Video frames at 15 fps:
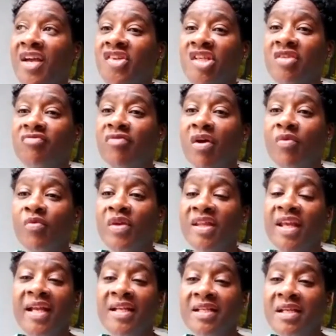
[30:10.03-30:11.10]
She wrote With
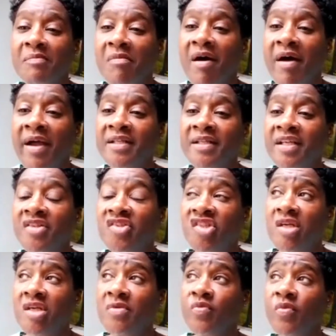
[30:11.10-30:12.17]
the End in Mind, and
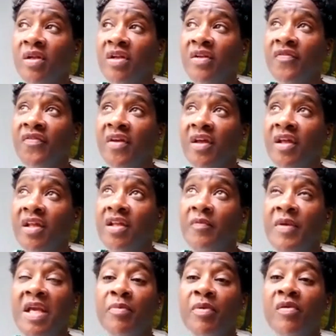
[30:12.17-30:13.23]
she was one of the
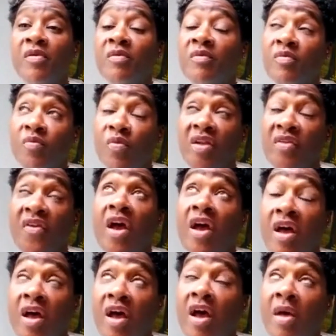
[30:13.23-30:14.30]
people, one of
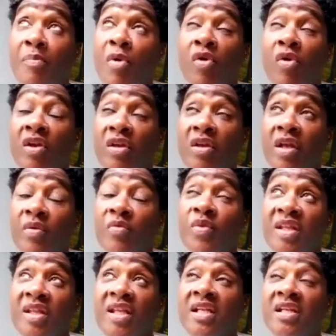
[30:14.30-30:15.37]
her book
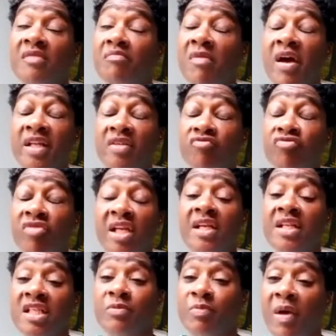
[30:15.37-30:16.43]
With the End in Mind really
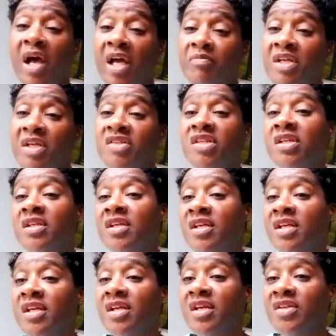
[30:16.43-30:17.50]
inspired me to
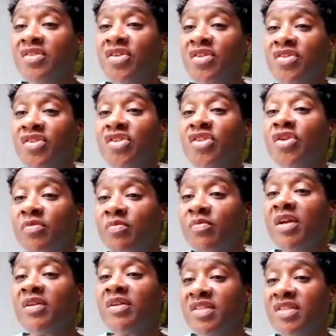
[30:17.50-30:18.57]
take
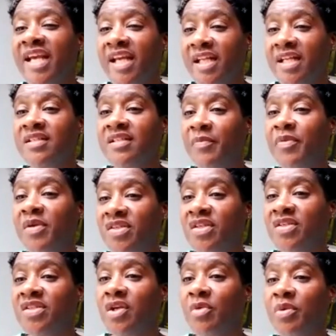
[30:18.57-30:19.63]
the step
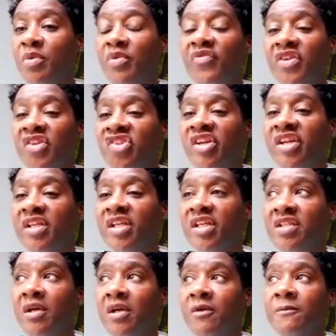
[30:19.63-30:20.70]
into soul midwifery training.
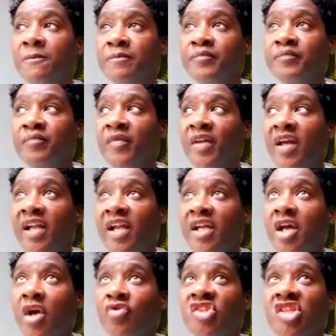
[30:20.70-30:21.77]
So, and I
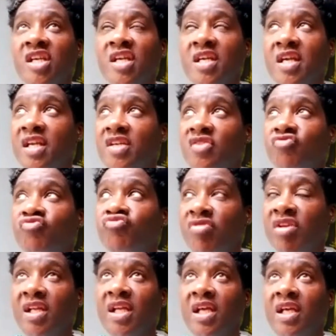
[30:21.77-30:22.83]
know she is
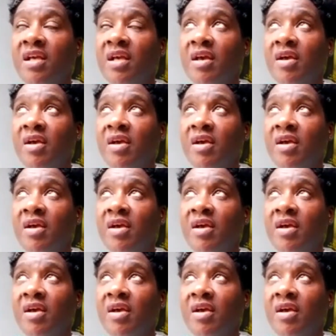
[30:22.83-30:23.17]
really